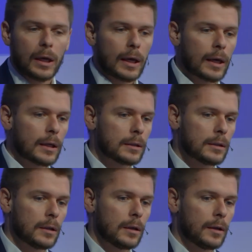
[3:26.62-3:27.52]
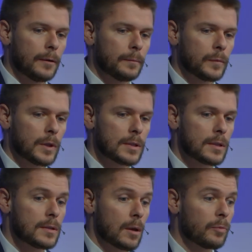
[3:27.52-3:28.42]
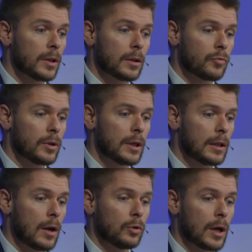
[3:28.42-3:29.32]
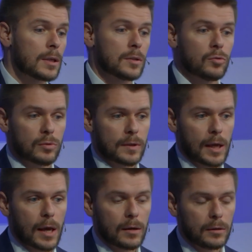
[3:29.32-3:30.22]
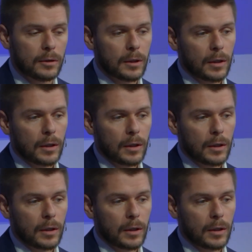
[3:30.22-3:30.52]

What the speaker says: and this is something that really allowed us to scale.